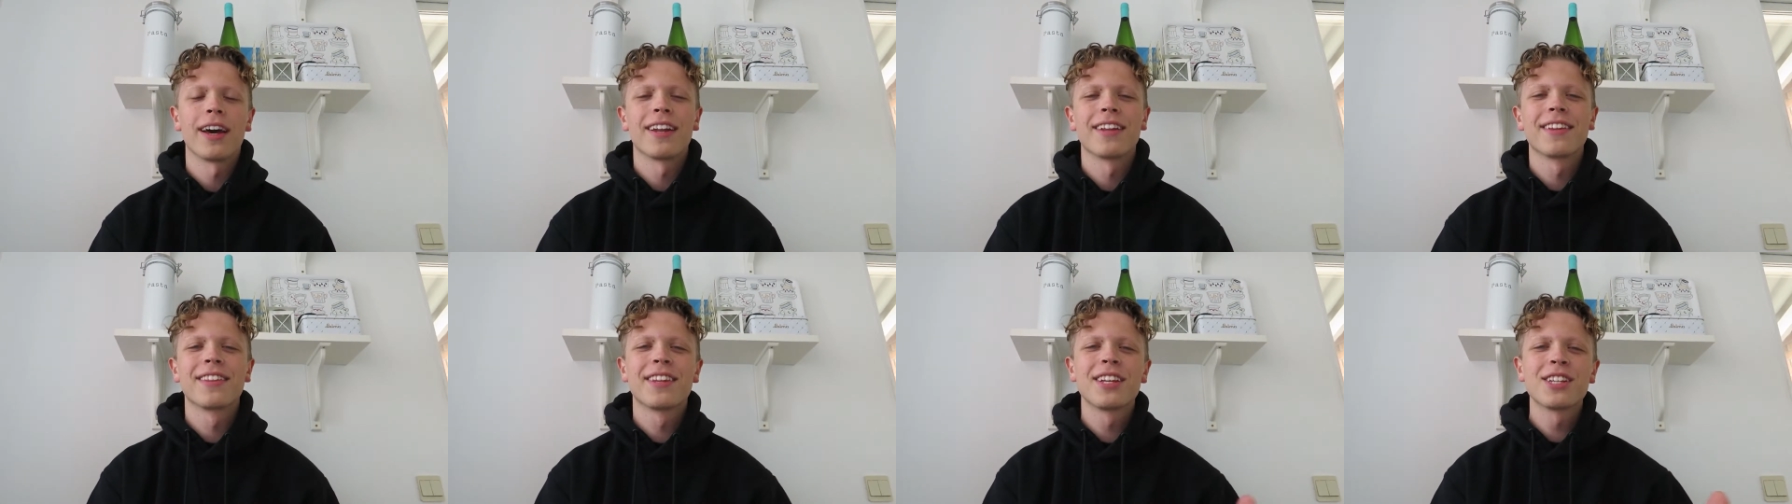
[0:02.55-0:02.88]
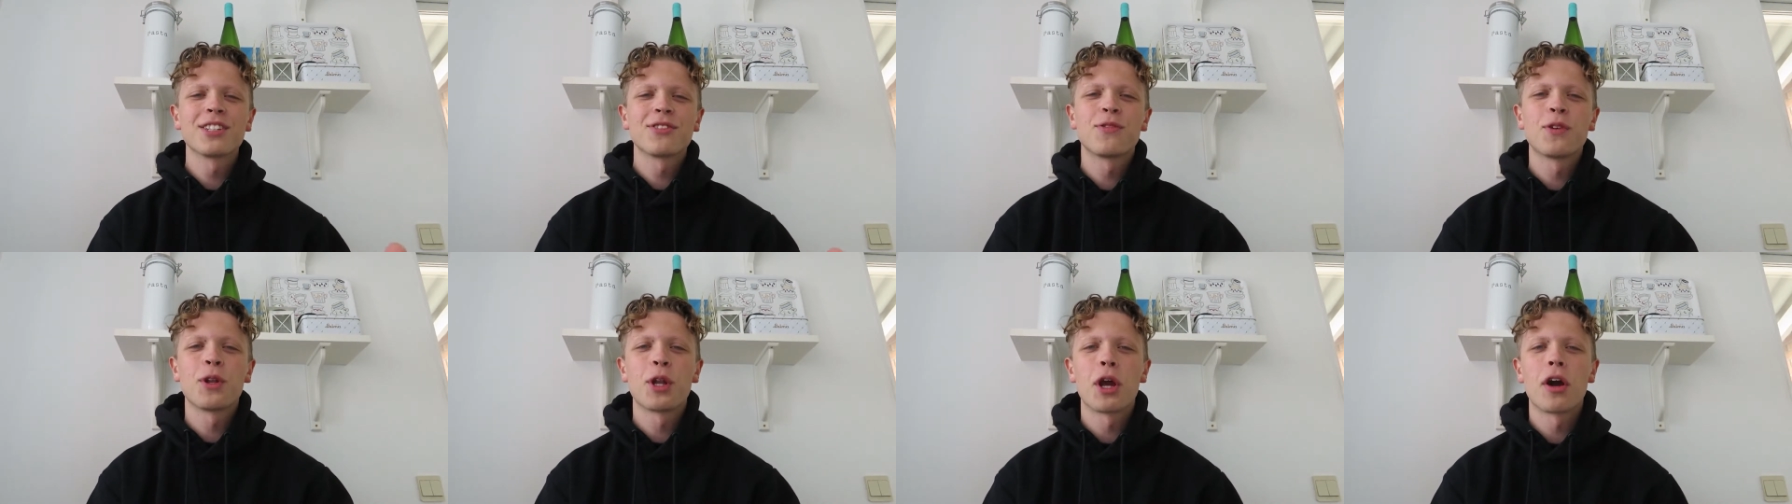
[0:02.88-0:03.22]
and in
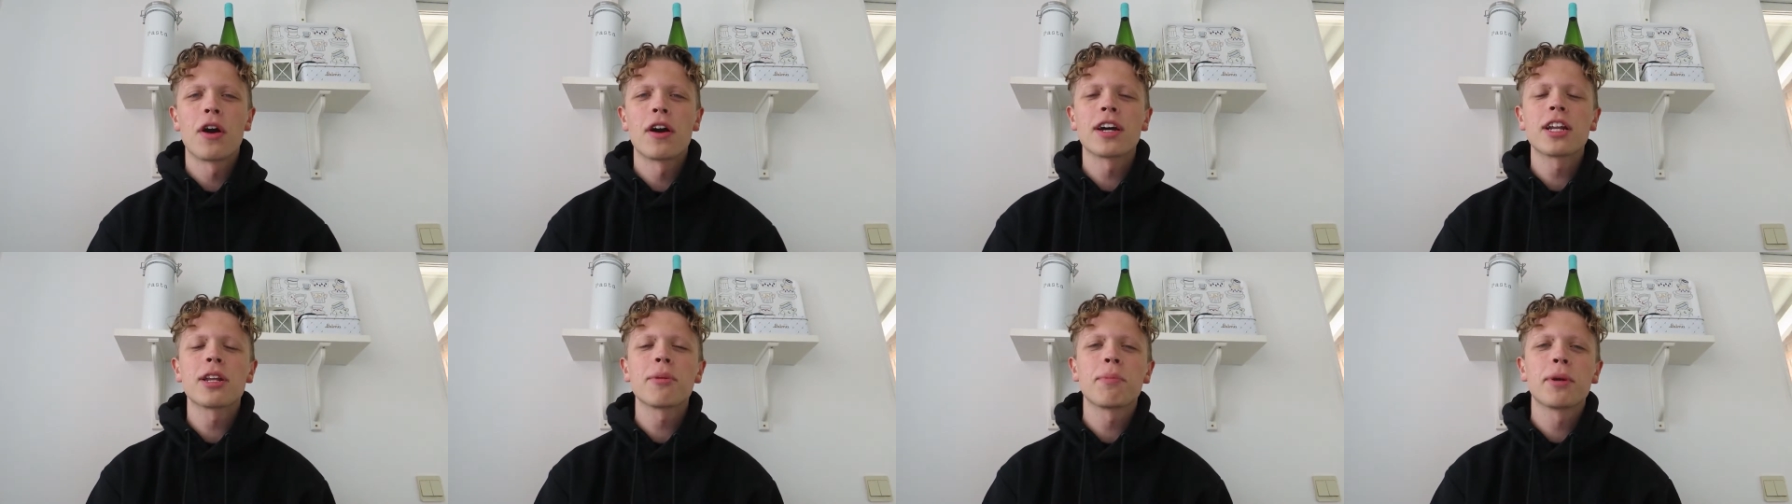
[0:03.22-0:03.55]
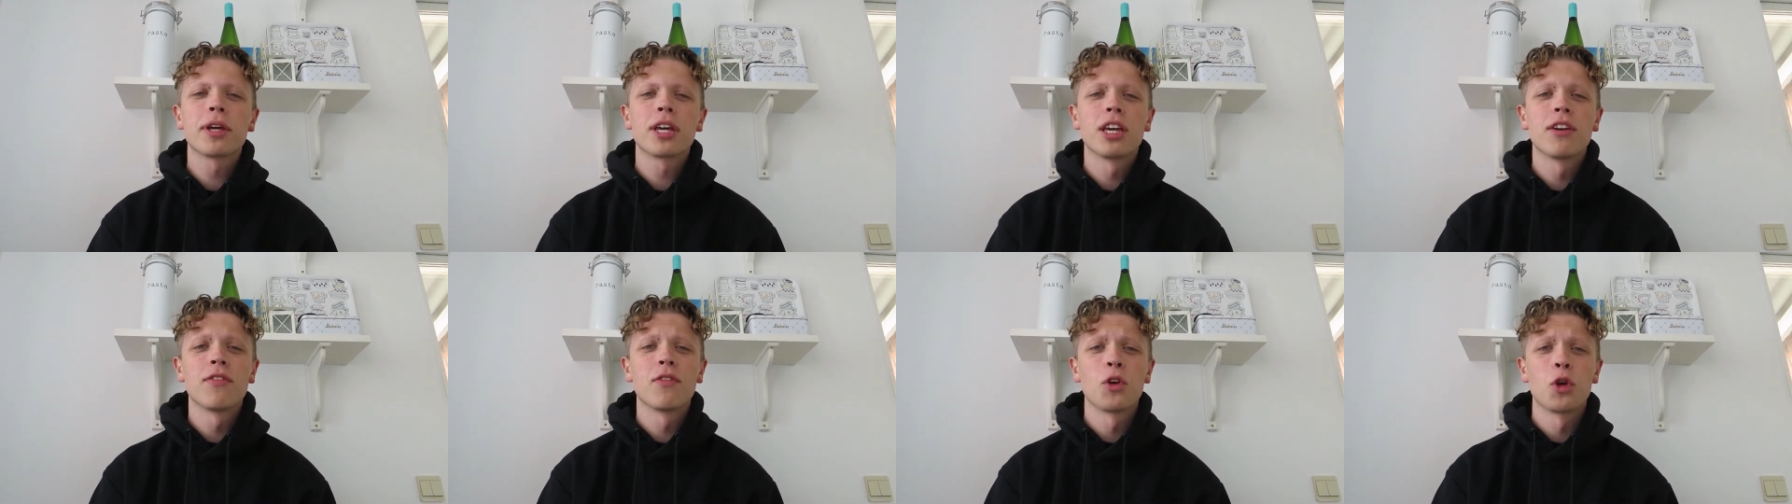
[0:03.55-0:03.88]
this video I'm going to
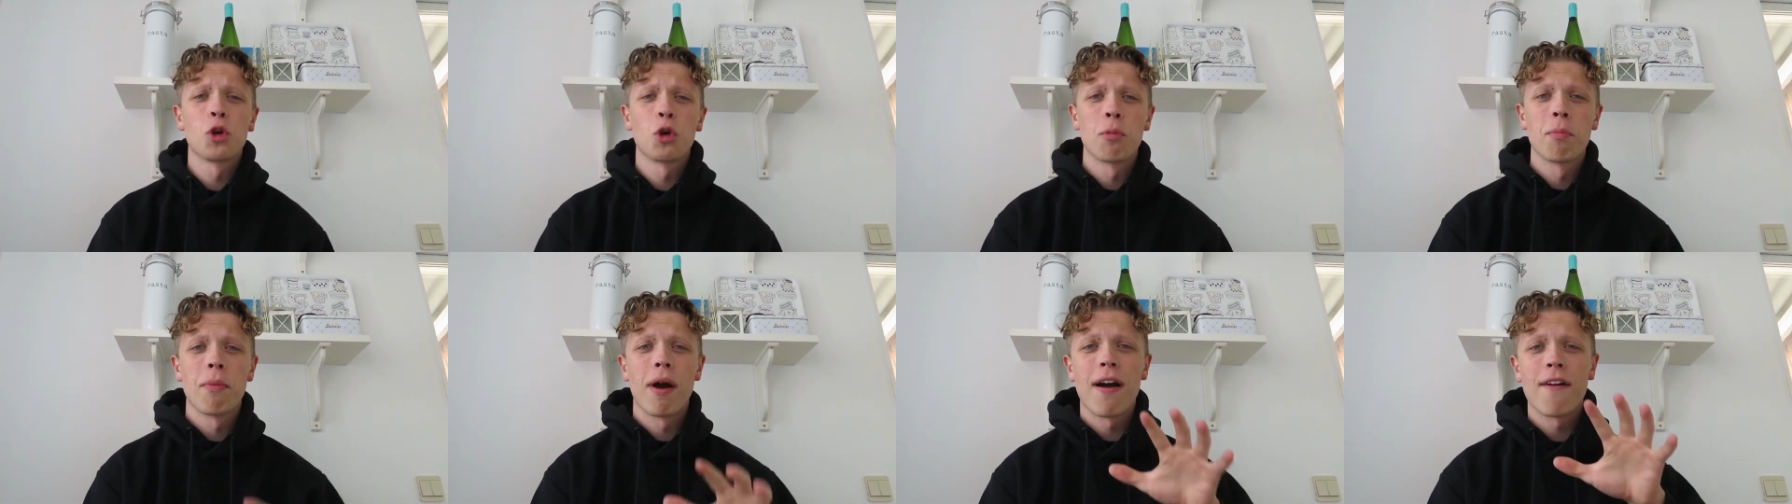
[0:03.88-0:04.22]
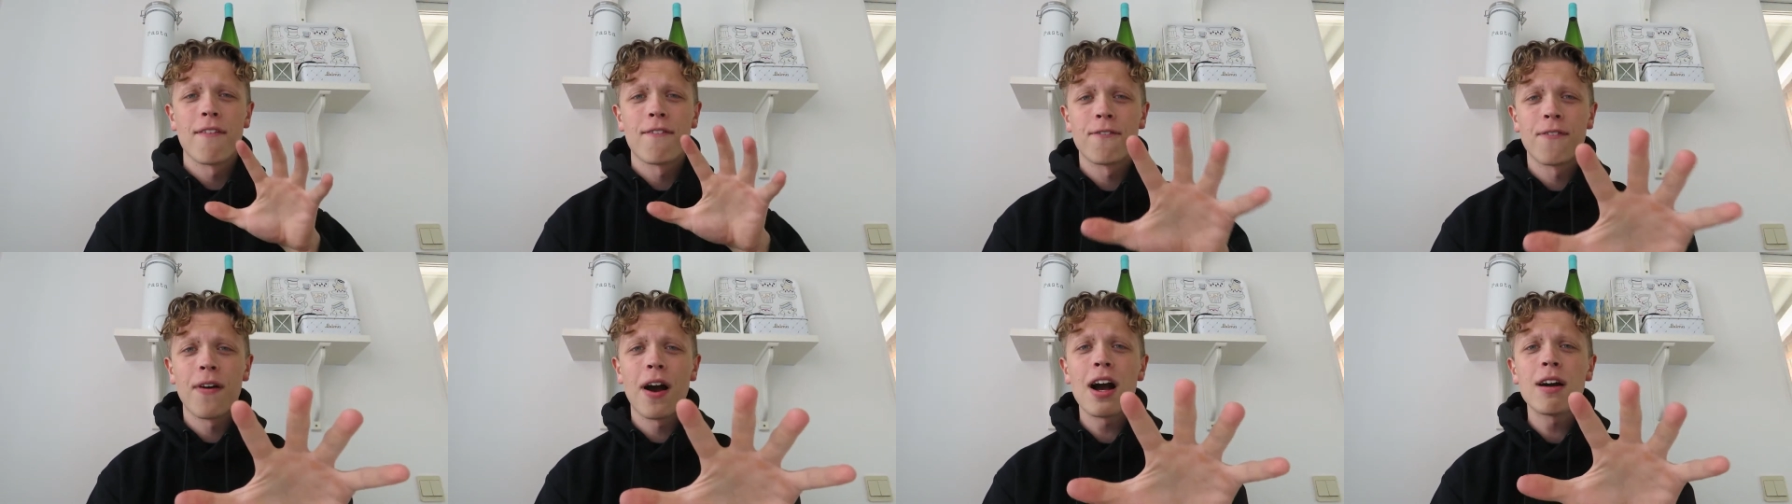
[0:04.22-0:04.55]
be giving you
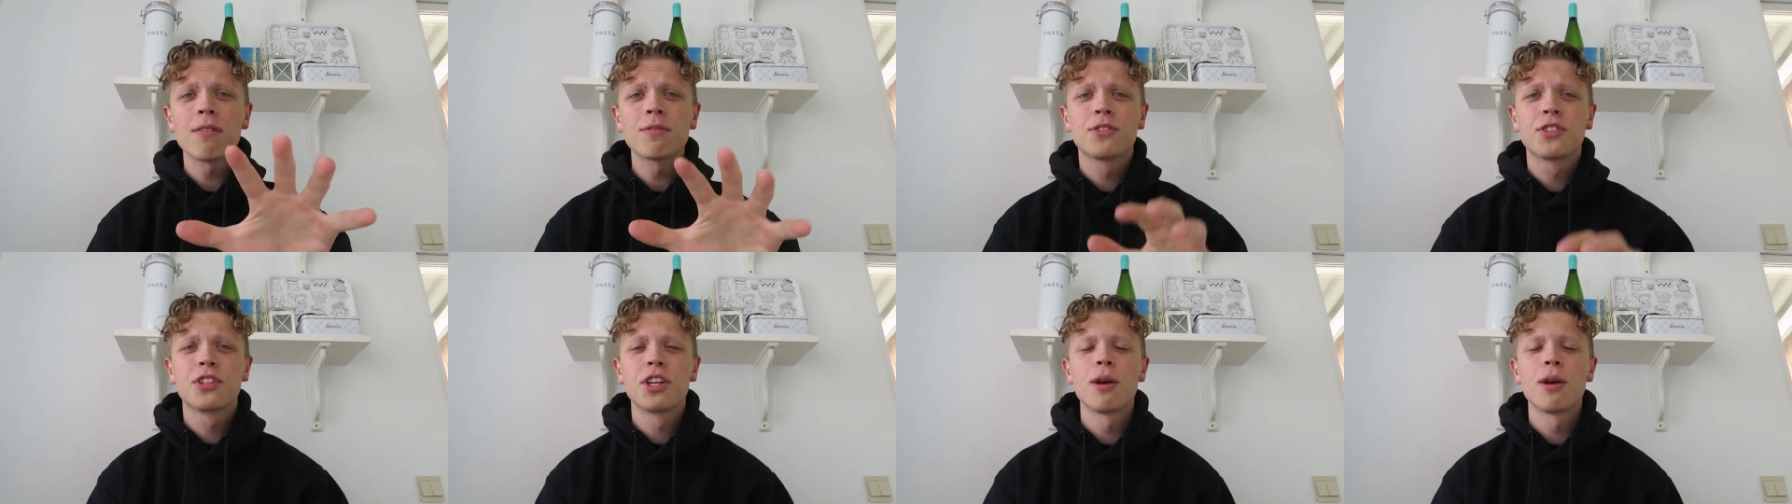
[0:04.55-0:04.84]
my 5